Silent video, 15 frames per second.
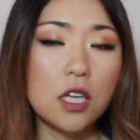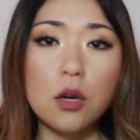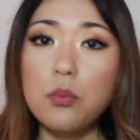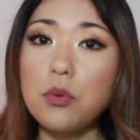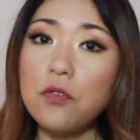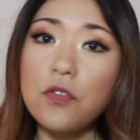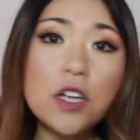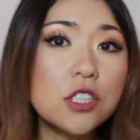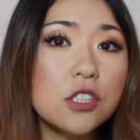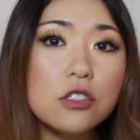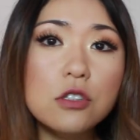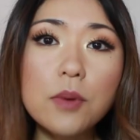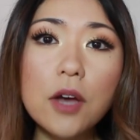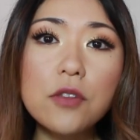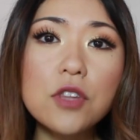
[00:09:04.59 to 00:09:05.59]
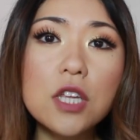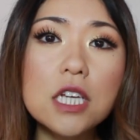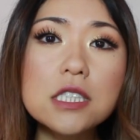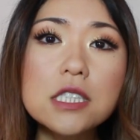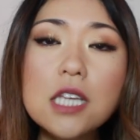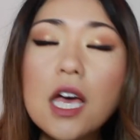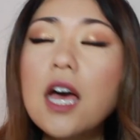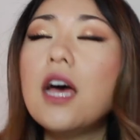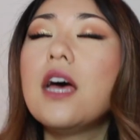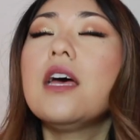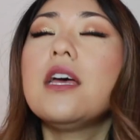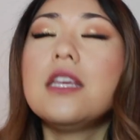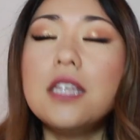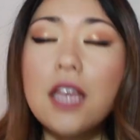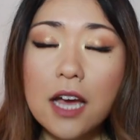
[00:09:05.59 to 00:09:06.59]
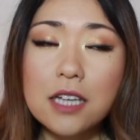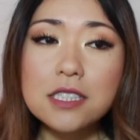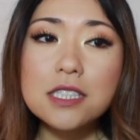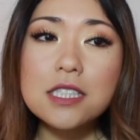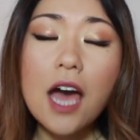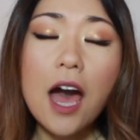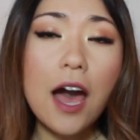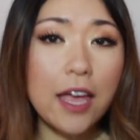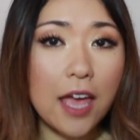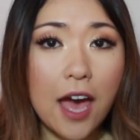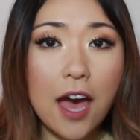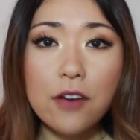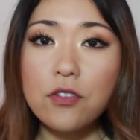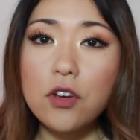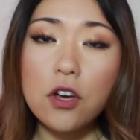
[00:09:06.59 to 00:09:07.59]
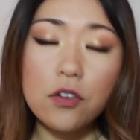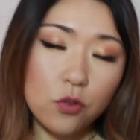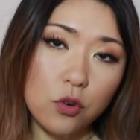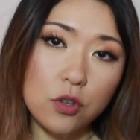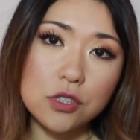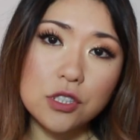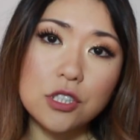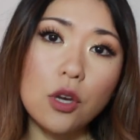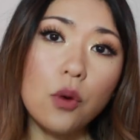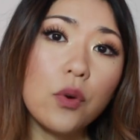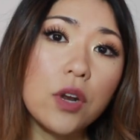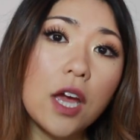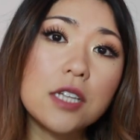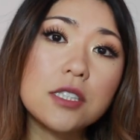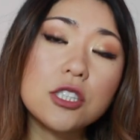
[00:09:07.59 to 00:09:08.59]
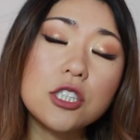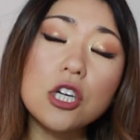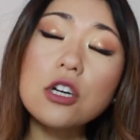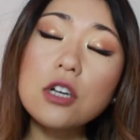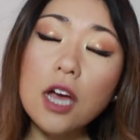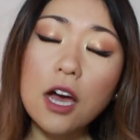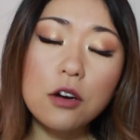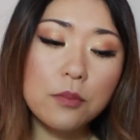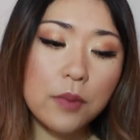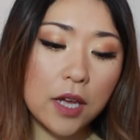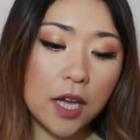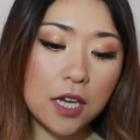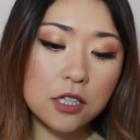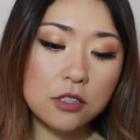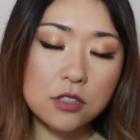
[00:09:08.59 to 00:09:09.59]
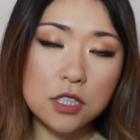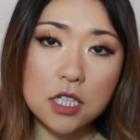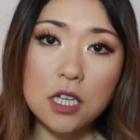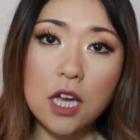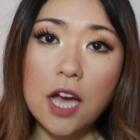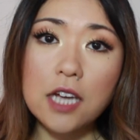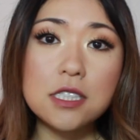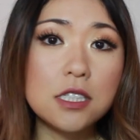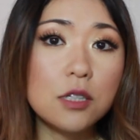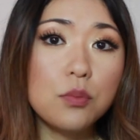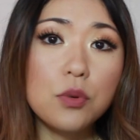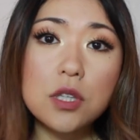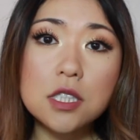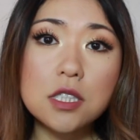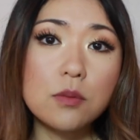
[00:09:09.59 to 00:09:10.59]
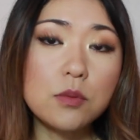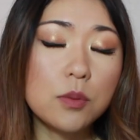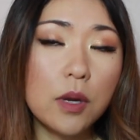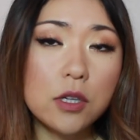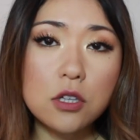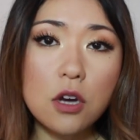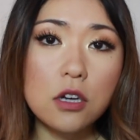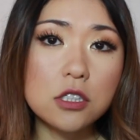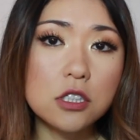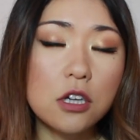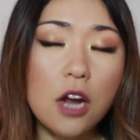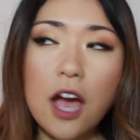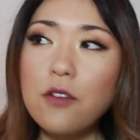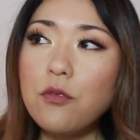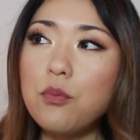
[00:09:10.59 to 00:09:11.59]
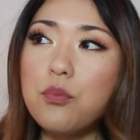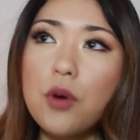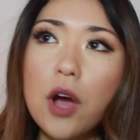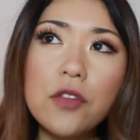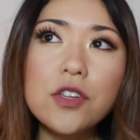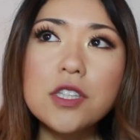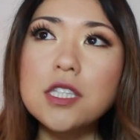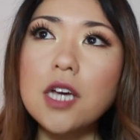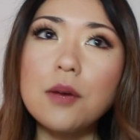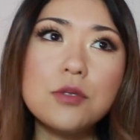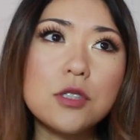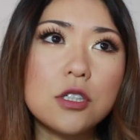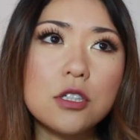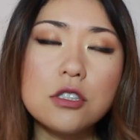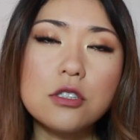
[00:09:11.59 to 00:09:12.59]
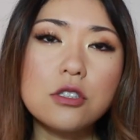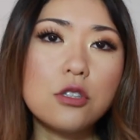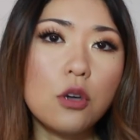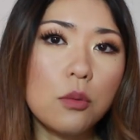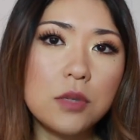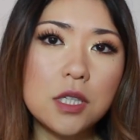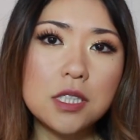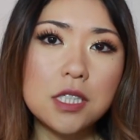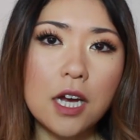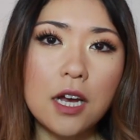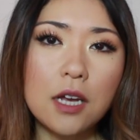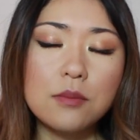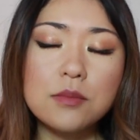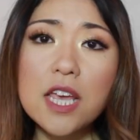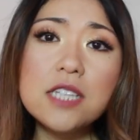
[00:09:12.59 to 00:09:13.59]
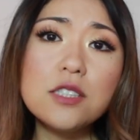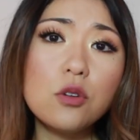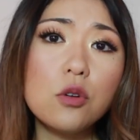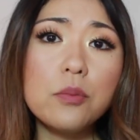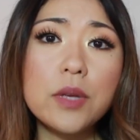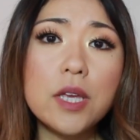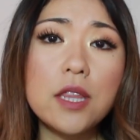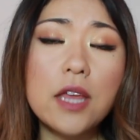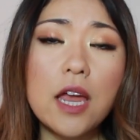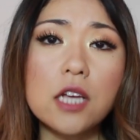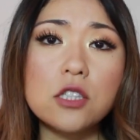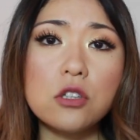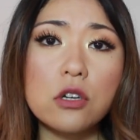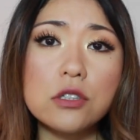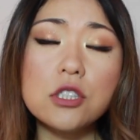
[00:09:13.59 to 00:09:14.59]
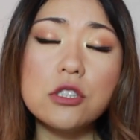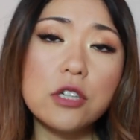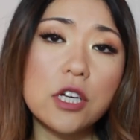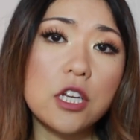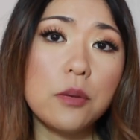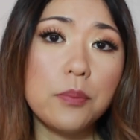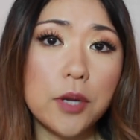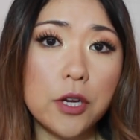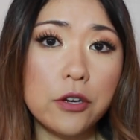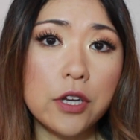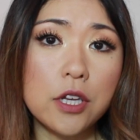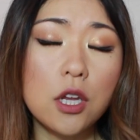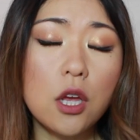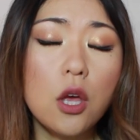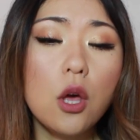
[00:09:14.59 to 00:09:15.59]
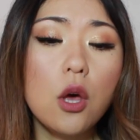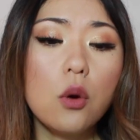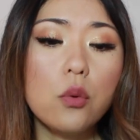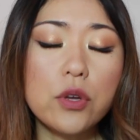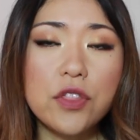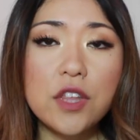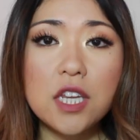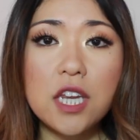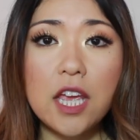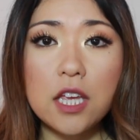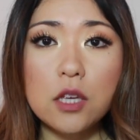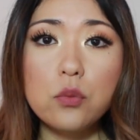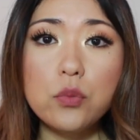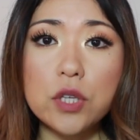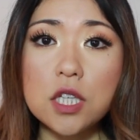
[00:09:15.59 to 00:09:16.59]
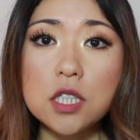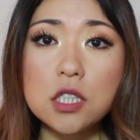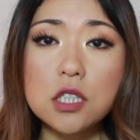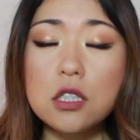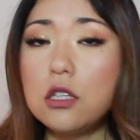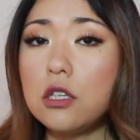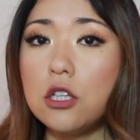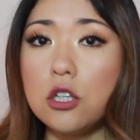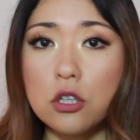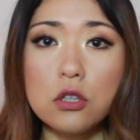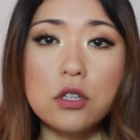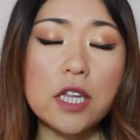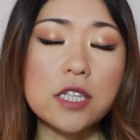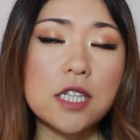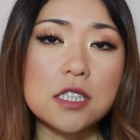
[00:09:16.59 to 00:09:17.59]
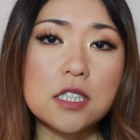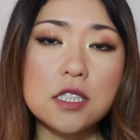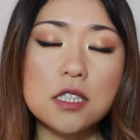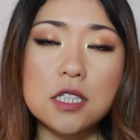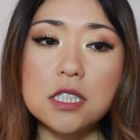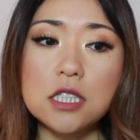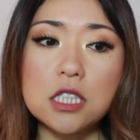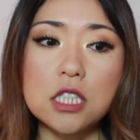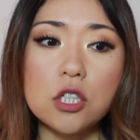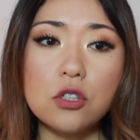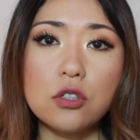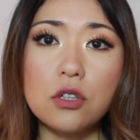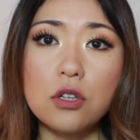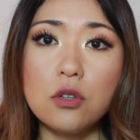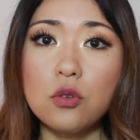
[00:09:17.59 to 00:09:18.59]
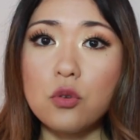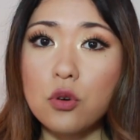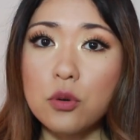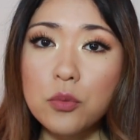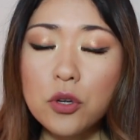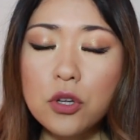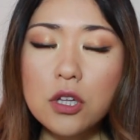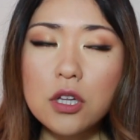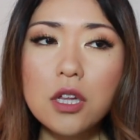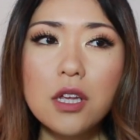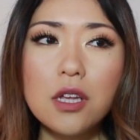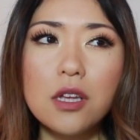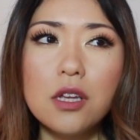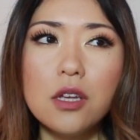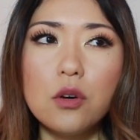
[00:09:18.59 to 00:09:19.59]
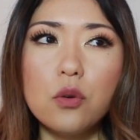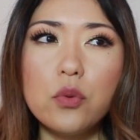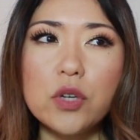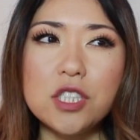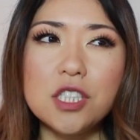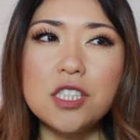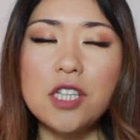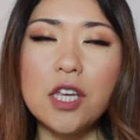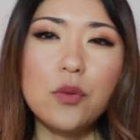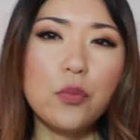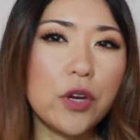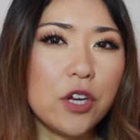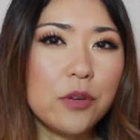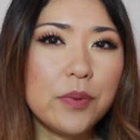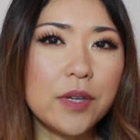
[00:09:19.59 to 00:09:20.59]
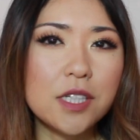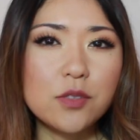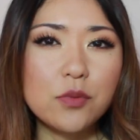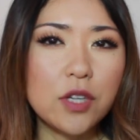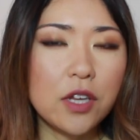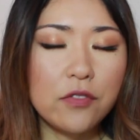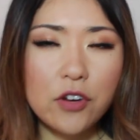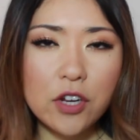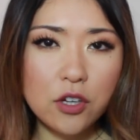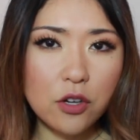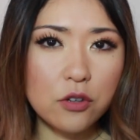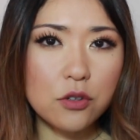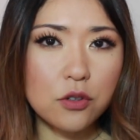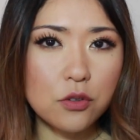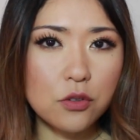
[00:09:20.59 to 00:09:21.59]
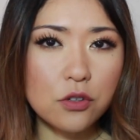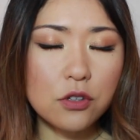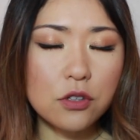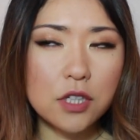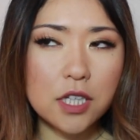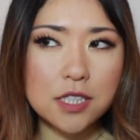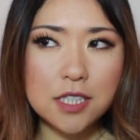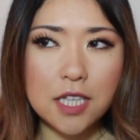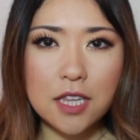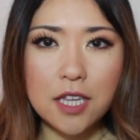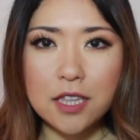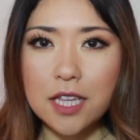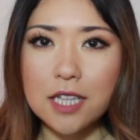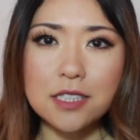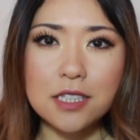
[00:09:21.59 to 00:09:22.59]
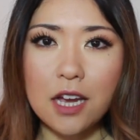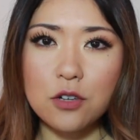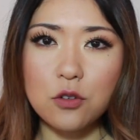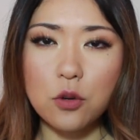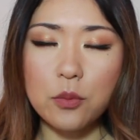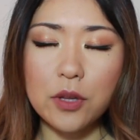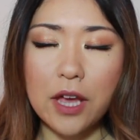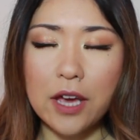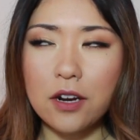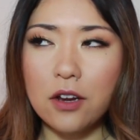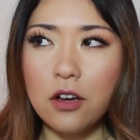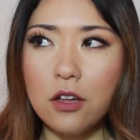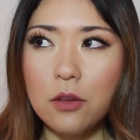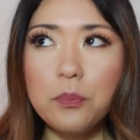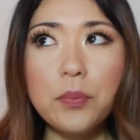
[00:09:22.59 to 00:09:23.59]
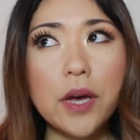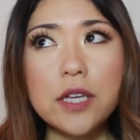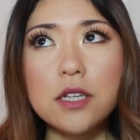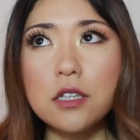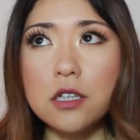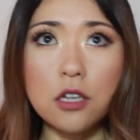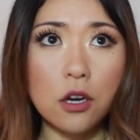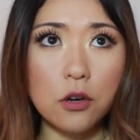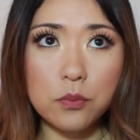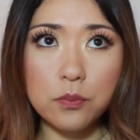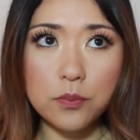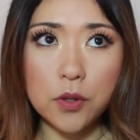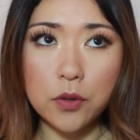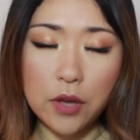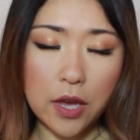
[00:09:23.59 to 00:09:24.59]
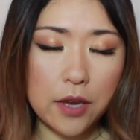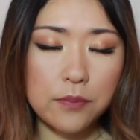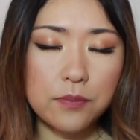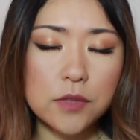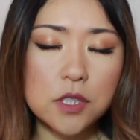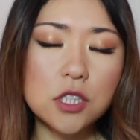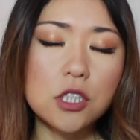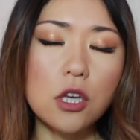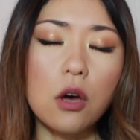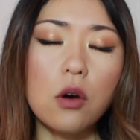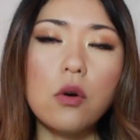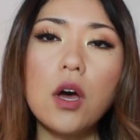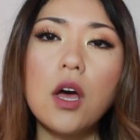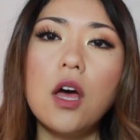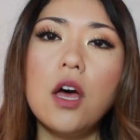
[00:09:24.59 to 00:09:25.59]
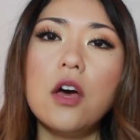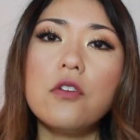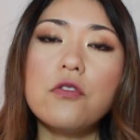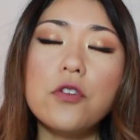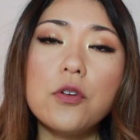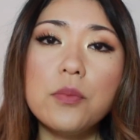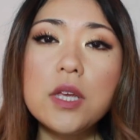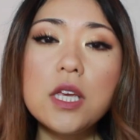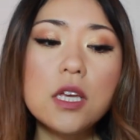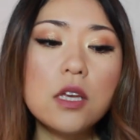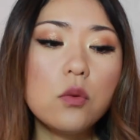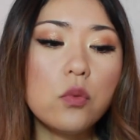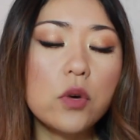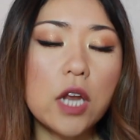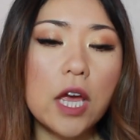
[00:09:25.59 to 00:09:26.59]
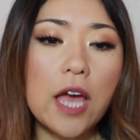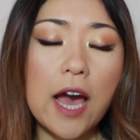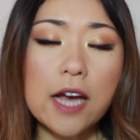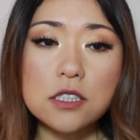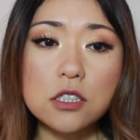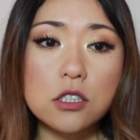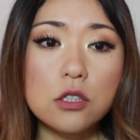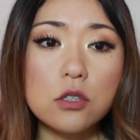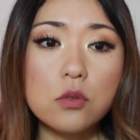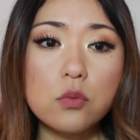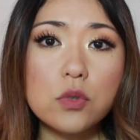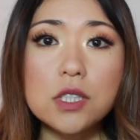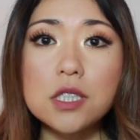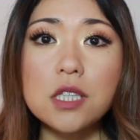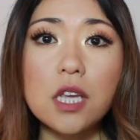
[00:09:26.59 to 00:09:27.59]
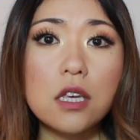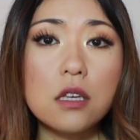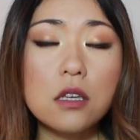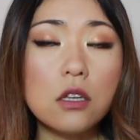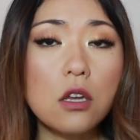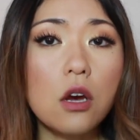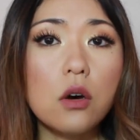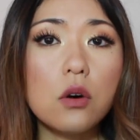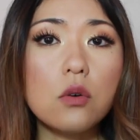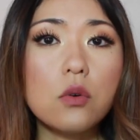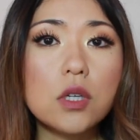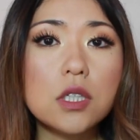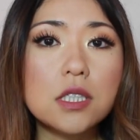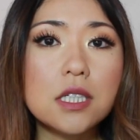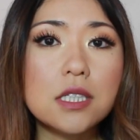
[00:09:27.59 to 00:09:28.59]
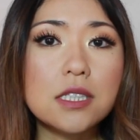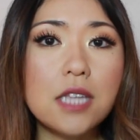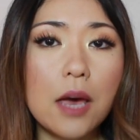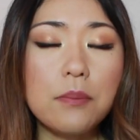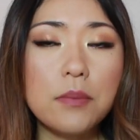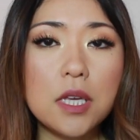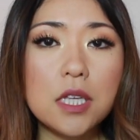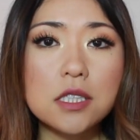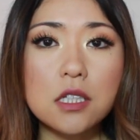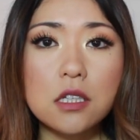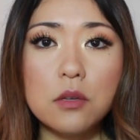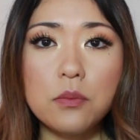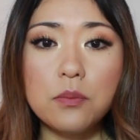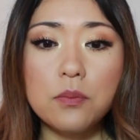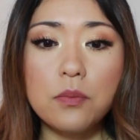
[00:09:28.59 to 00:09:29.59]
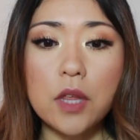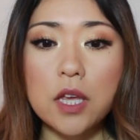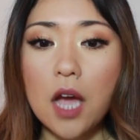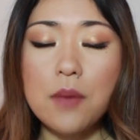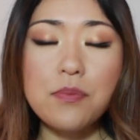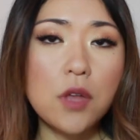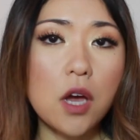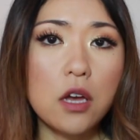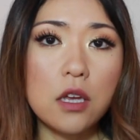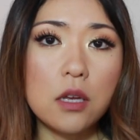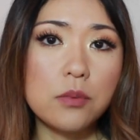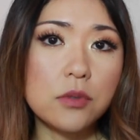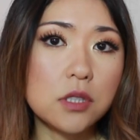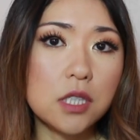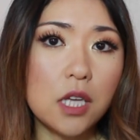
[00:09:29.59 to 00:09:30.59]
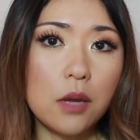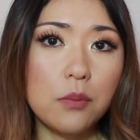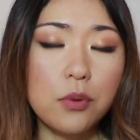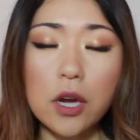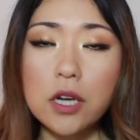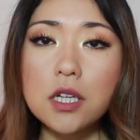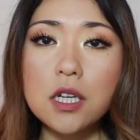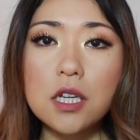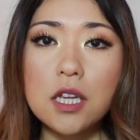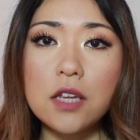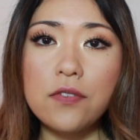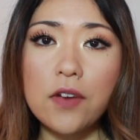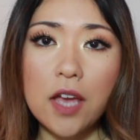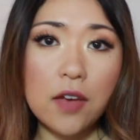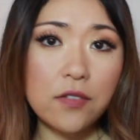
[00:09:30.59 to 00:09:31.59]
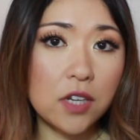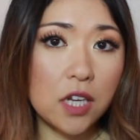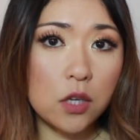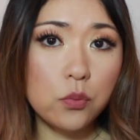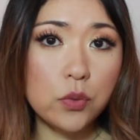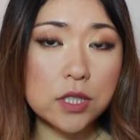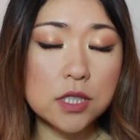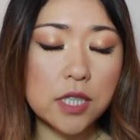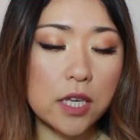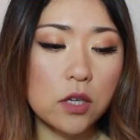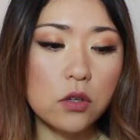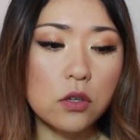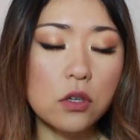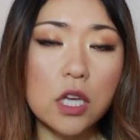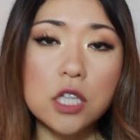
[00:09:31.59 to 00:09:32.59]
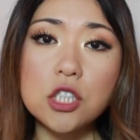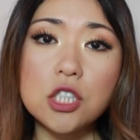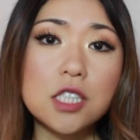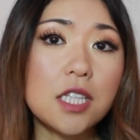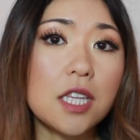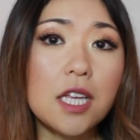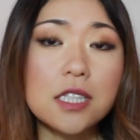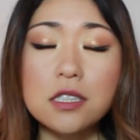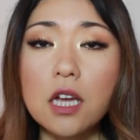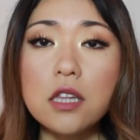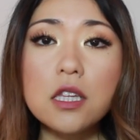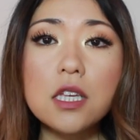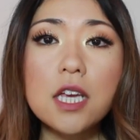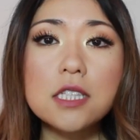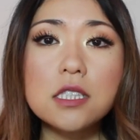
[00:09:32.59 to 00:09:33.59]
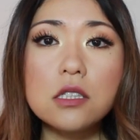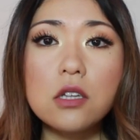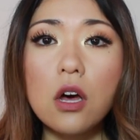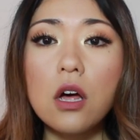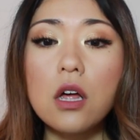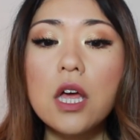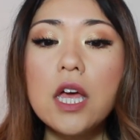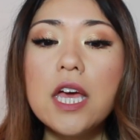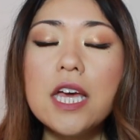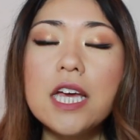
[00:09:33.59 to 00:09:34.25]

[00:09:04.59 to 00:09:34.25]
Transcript: like a professional about this? Yes, I have, of course. So when I took out my IUD, I did bring this up to my doctor. I've brought this up to her so many times. They told me that as long as you're getting a period within eight weeks, you're uh, that's considered normal, which is like weird because whenever I go on Google, they say like that's not normal at all. But you know, okay. So for me, what I asked her was like, you know, does that mean it's gonna like I'm not able to get pregnant if I have an eight week cycle? And she said that's not the case at all.